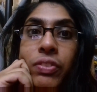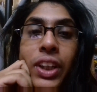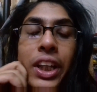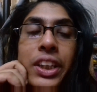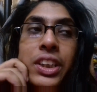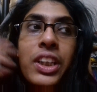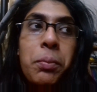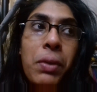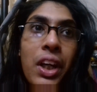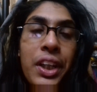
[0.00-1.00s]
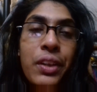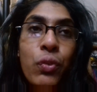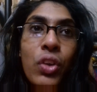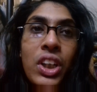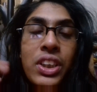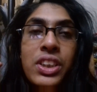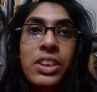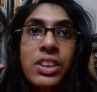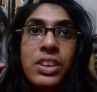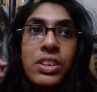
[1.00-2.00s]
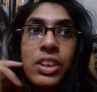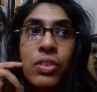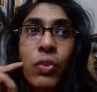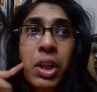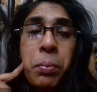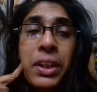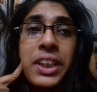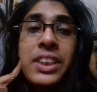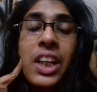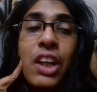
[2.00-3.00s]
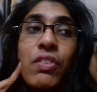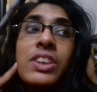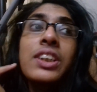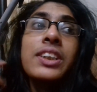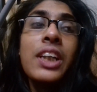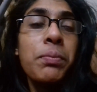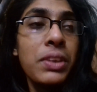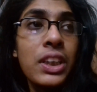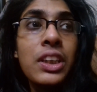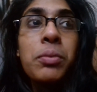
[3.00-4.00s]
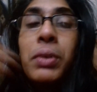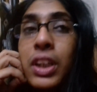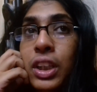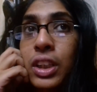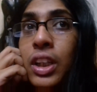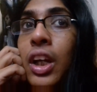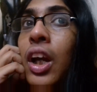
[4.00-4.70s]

Well, I did apply one place and I was accepted, but